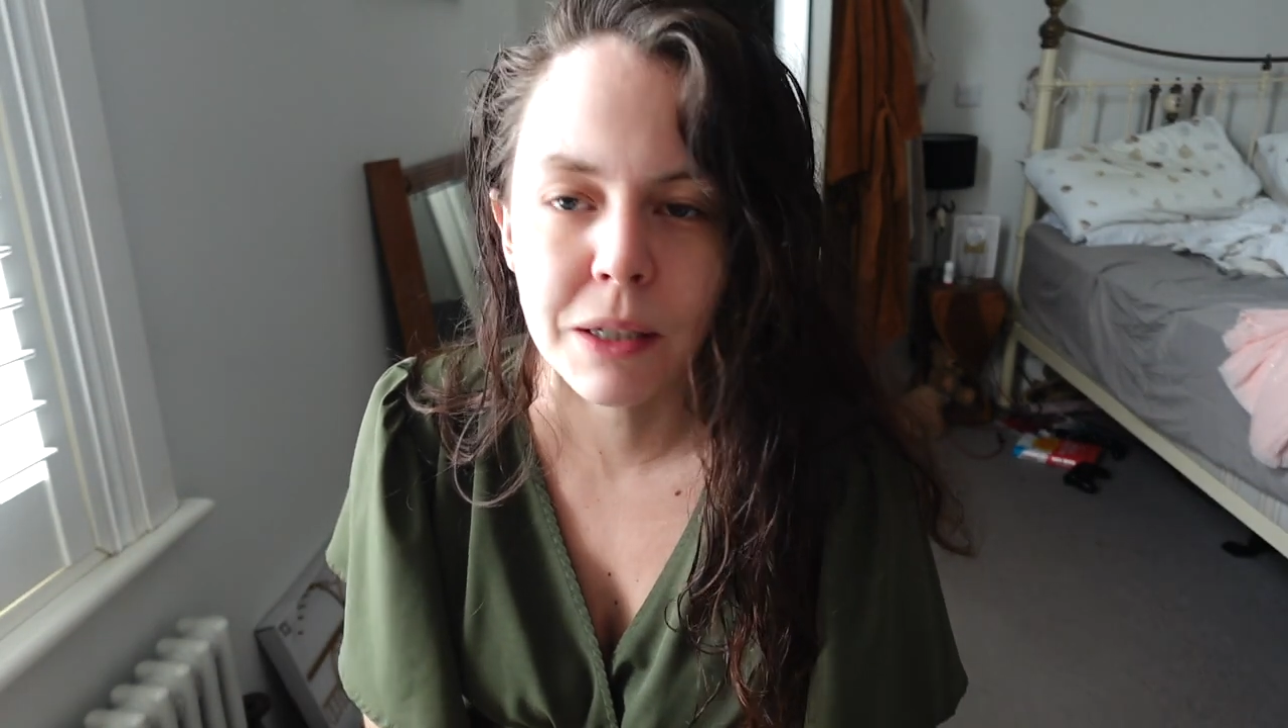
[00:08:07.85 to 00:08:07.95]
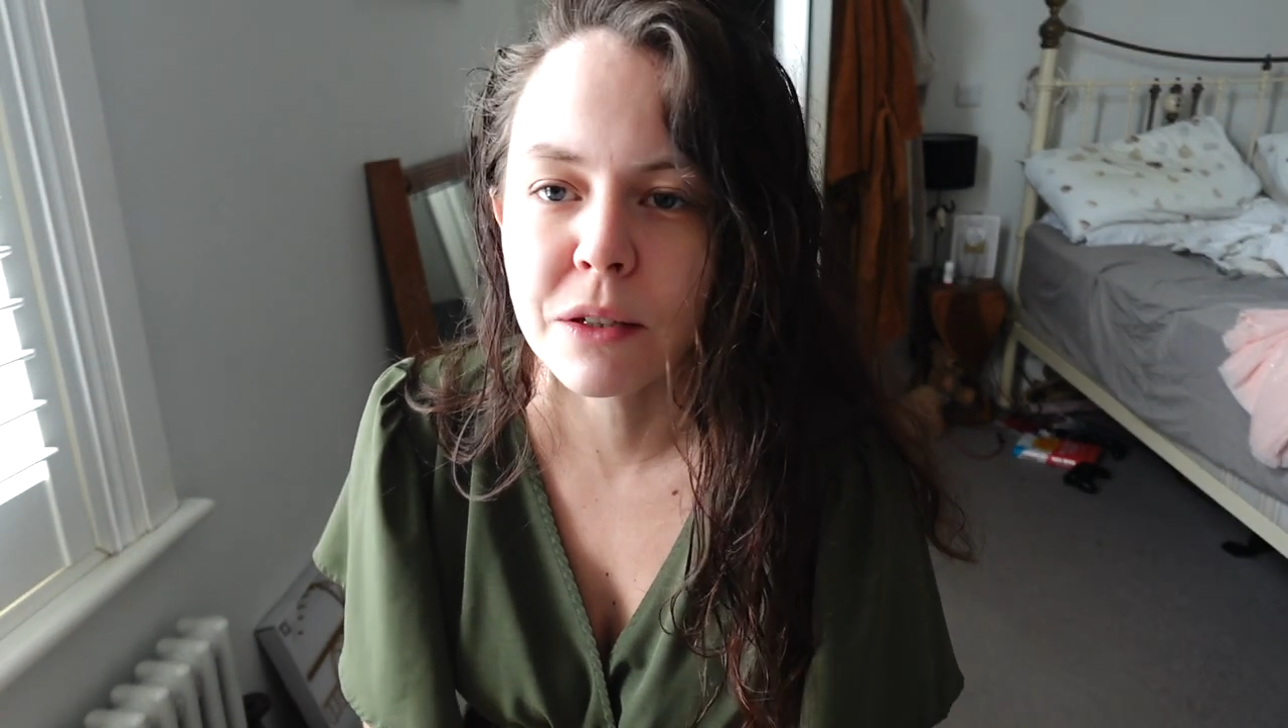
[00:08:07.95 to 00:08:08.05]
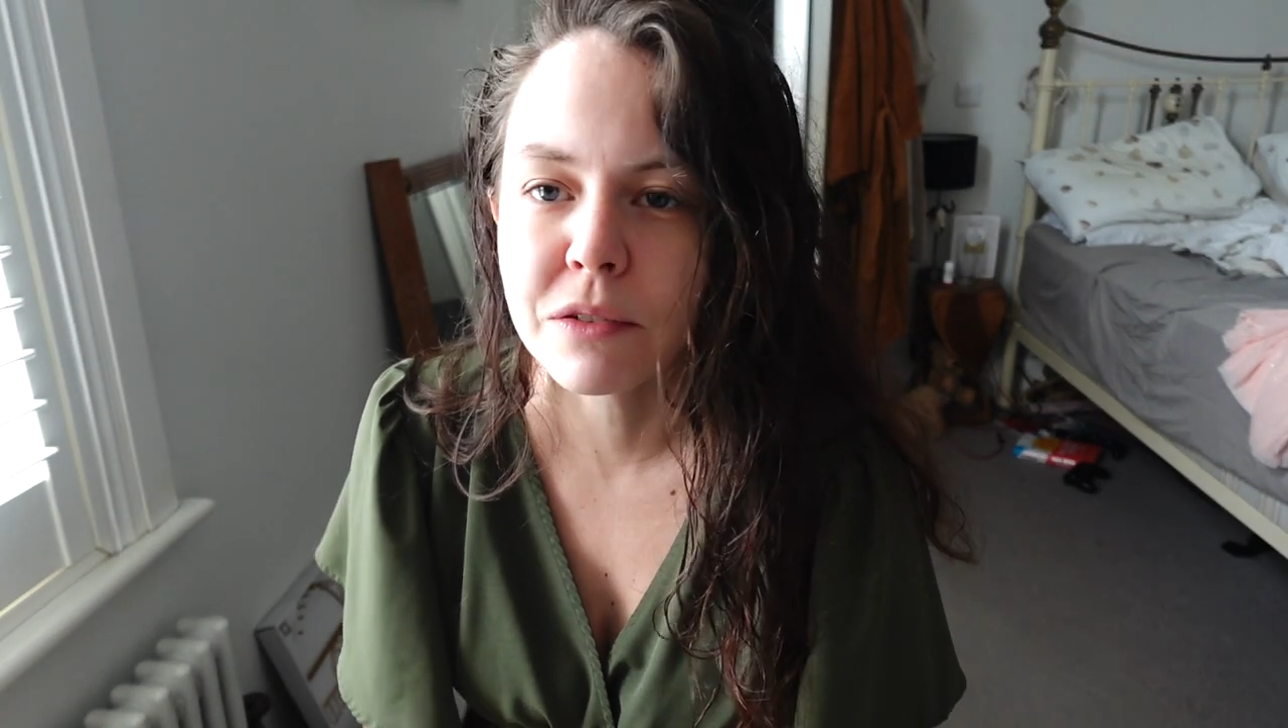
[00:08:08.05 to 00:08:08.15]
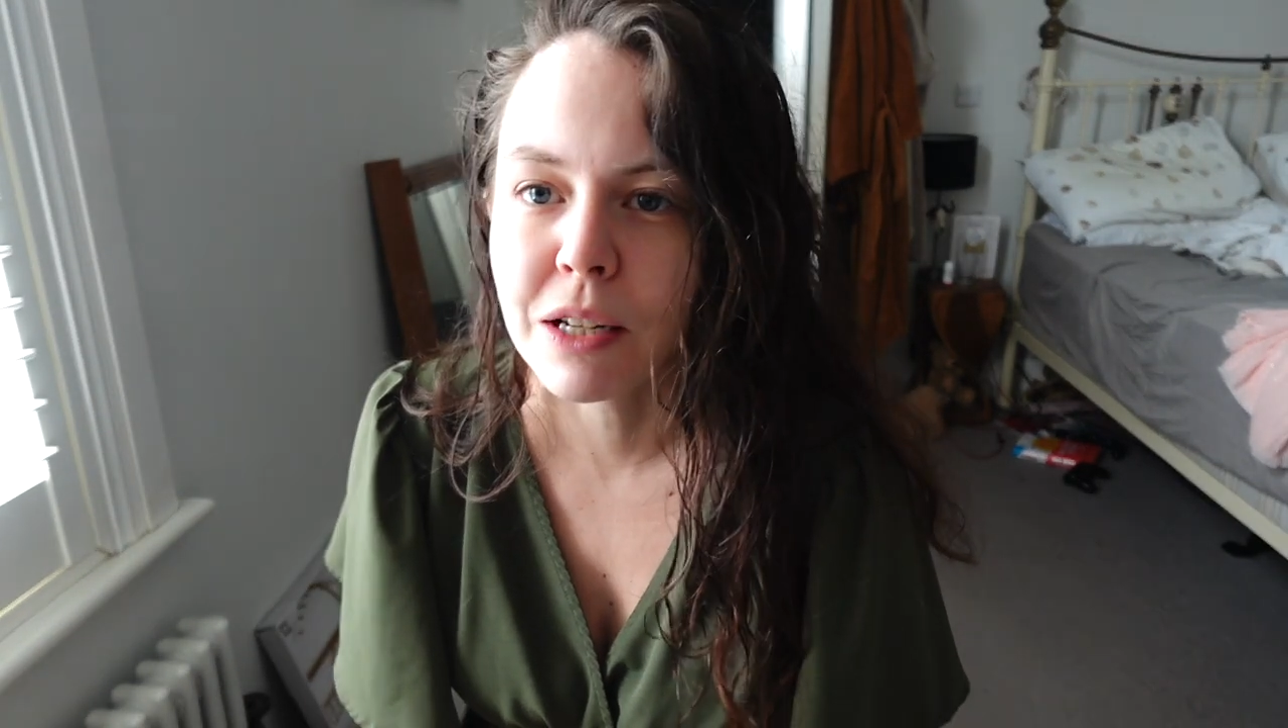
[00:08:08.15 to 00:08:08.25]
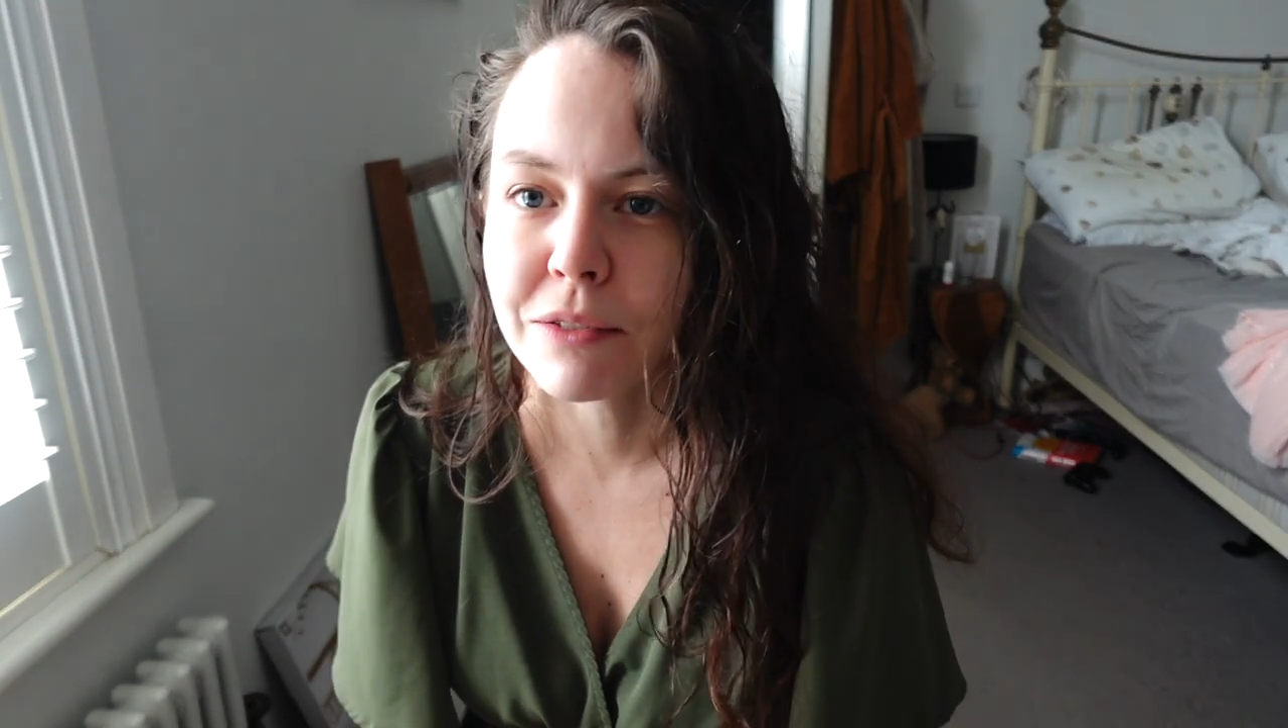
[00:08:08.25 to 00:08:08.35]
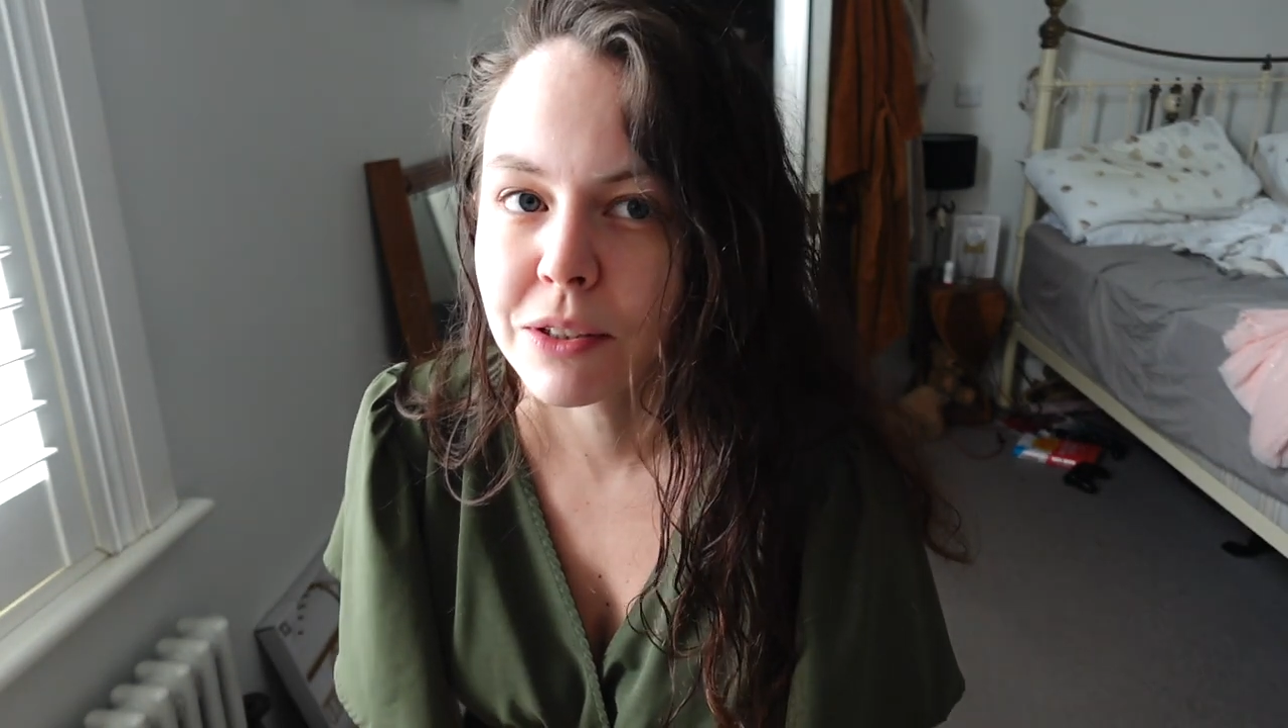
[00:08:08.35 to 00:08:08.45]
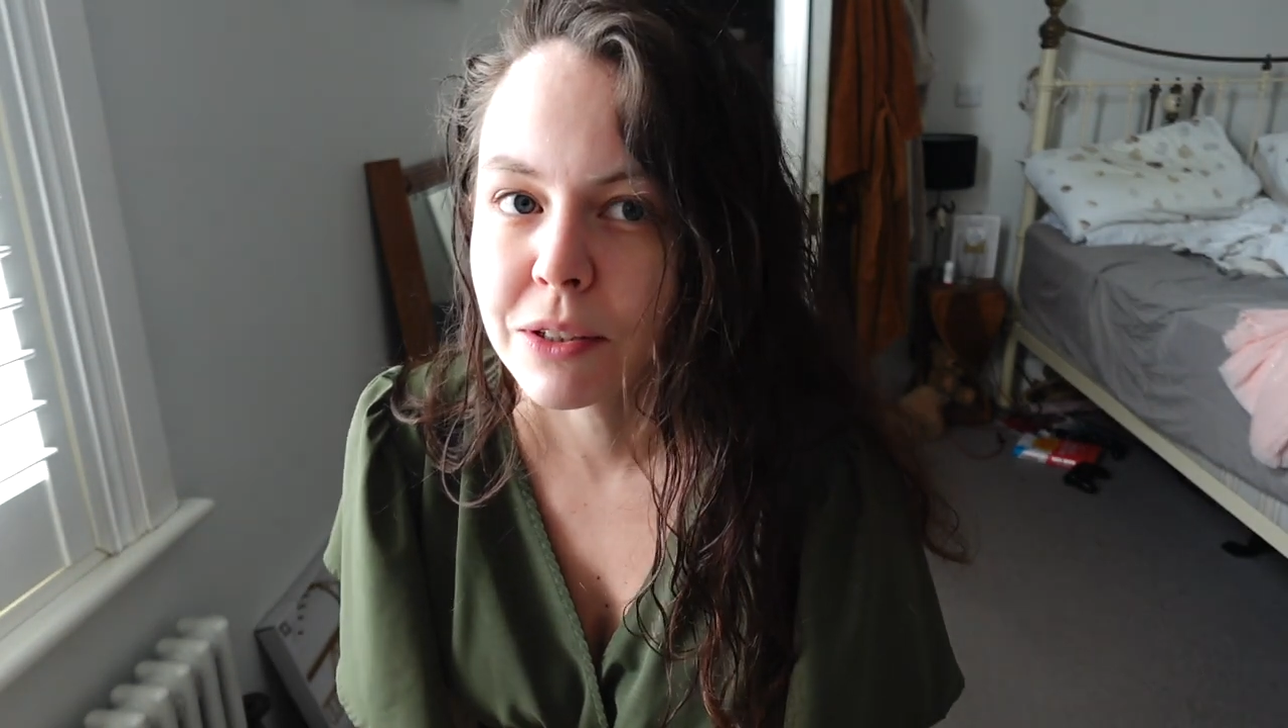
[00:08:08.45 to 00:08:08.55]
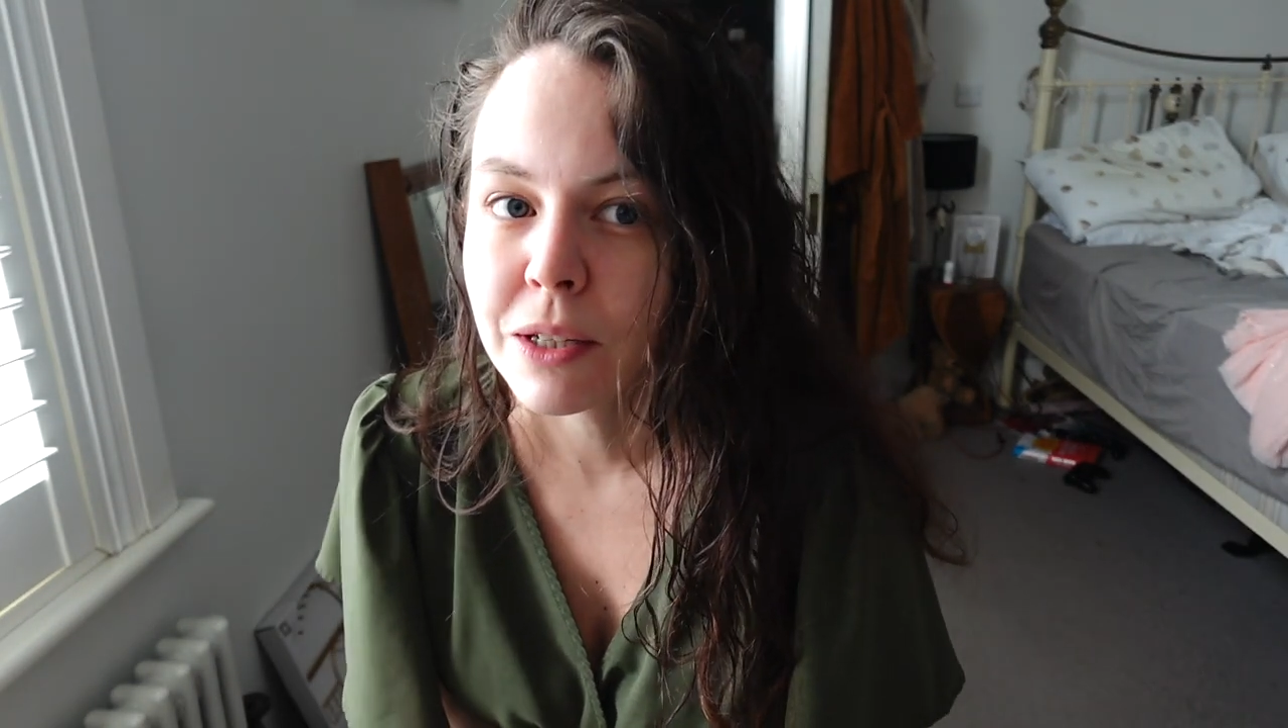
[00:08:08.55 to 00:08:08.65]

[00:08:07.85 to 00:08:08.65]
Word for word: half eleven,